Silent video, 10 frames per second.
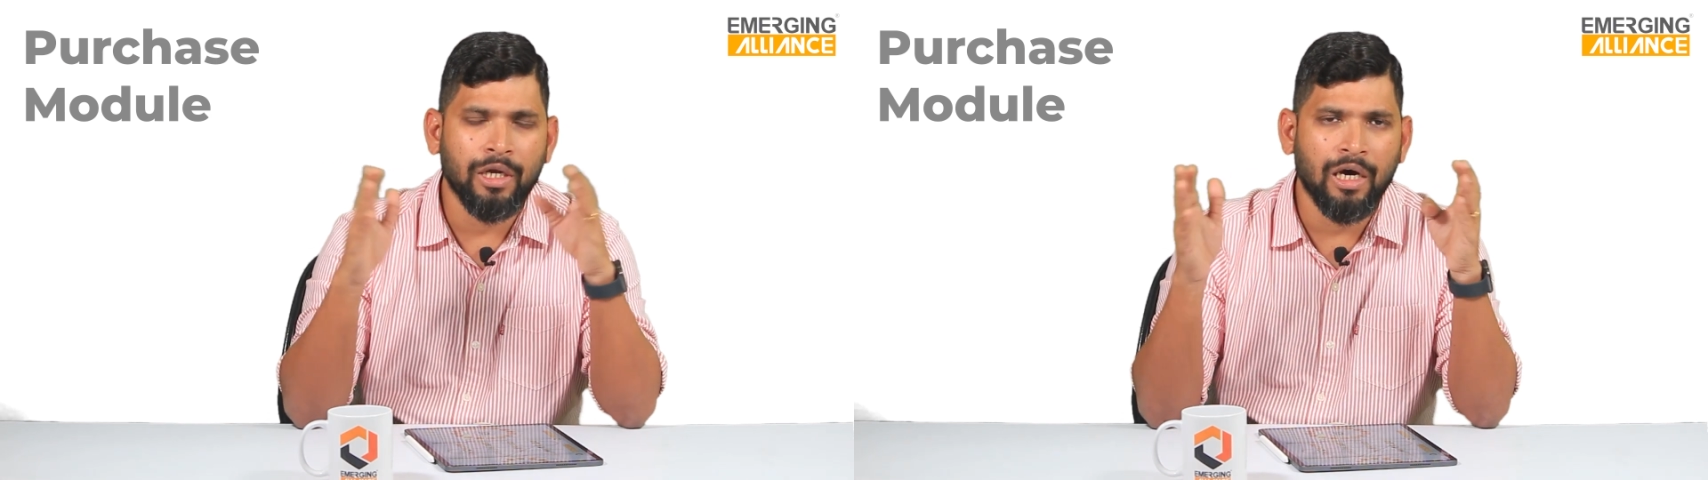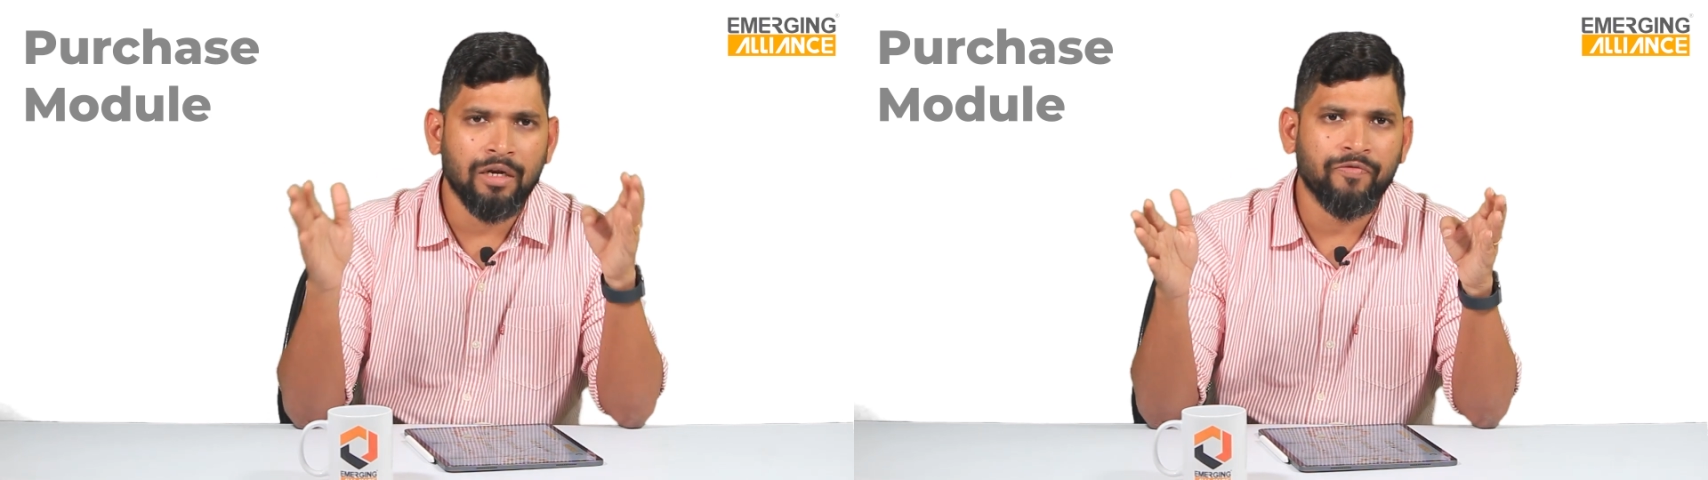
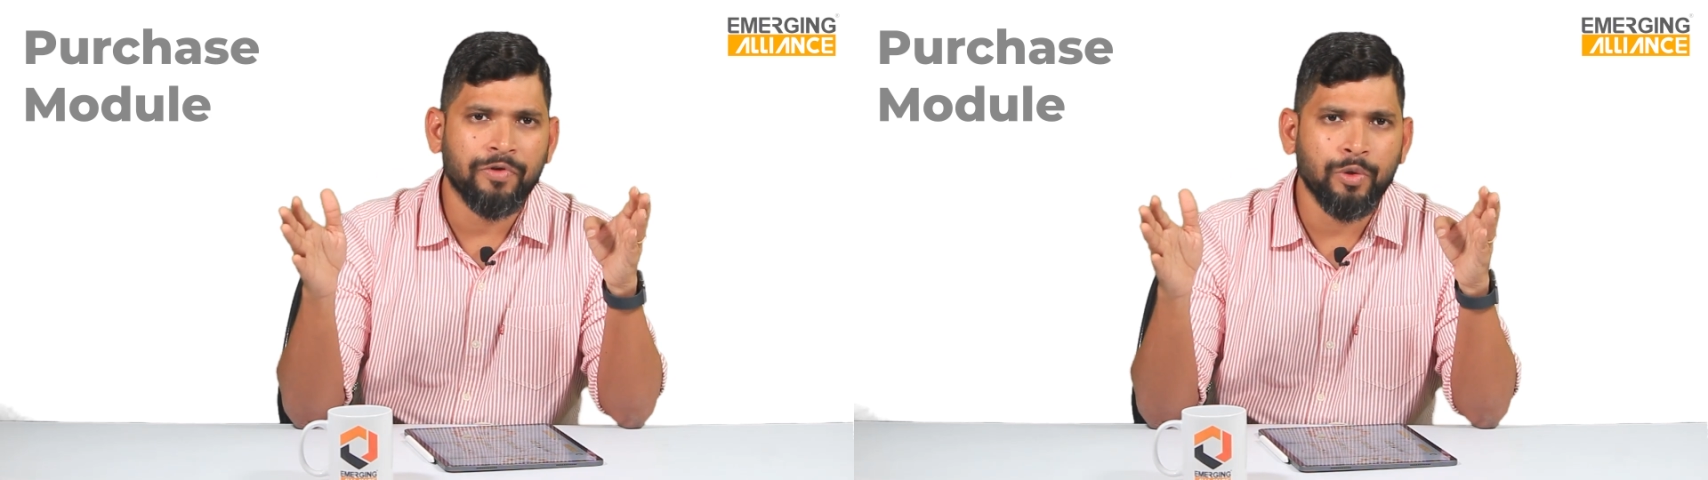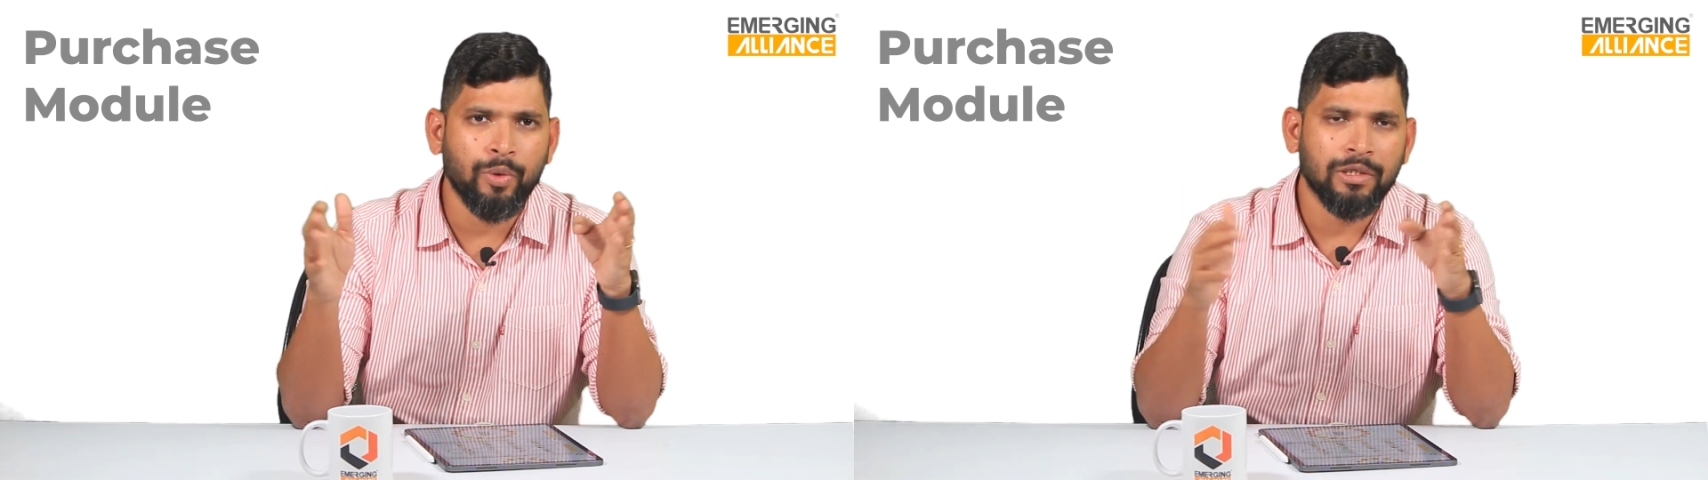an
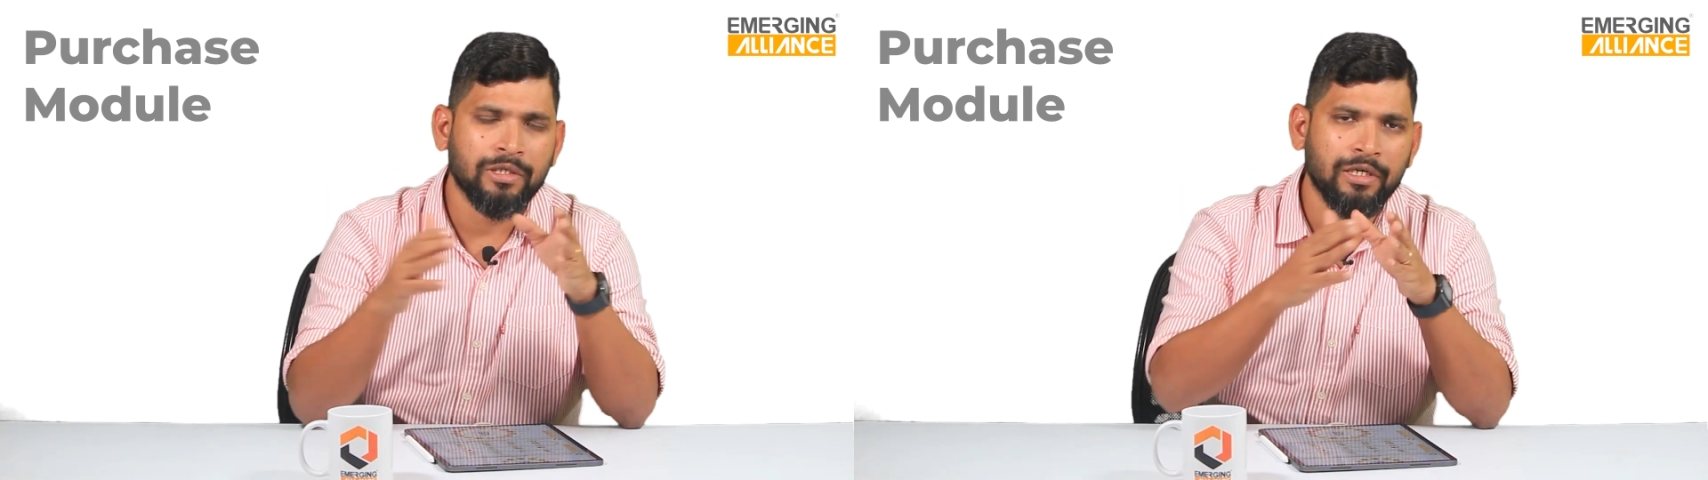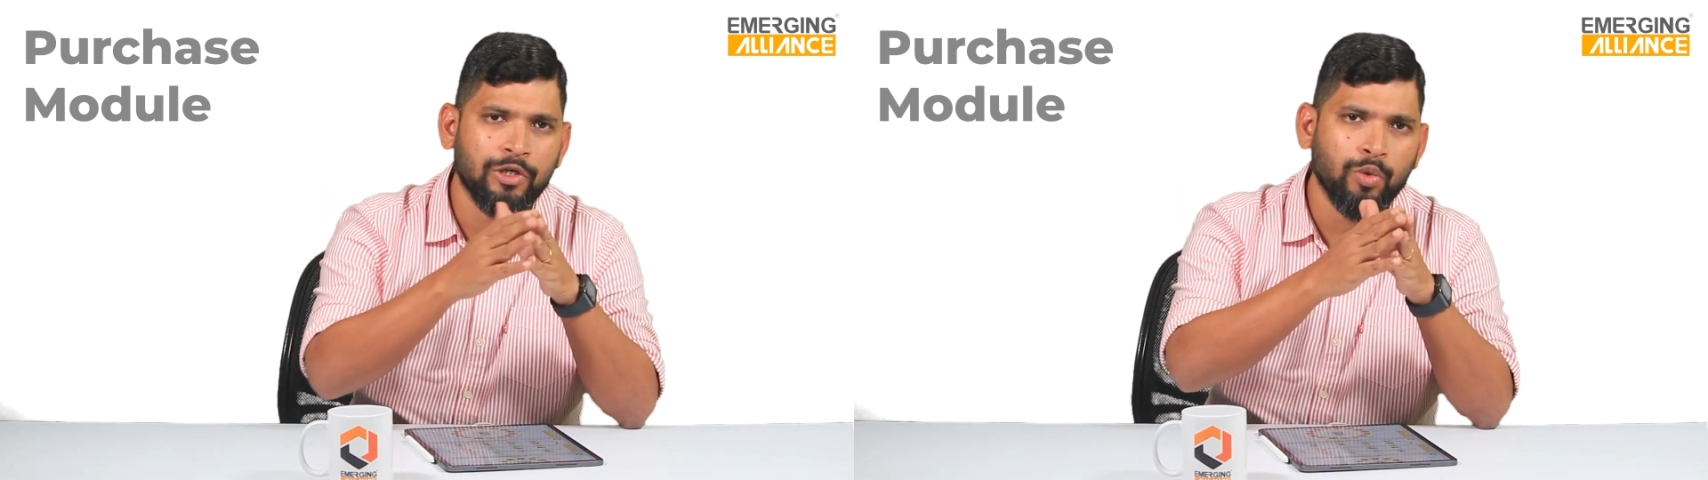RFQ and
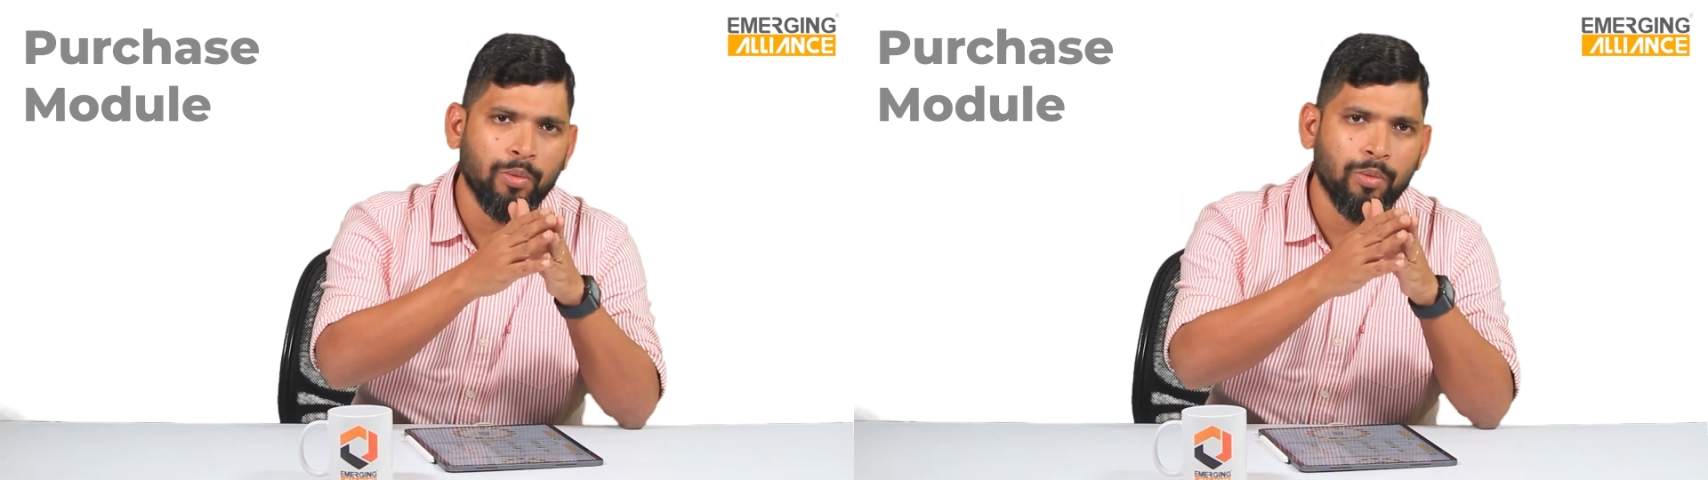send it to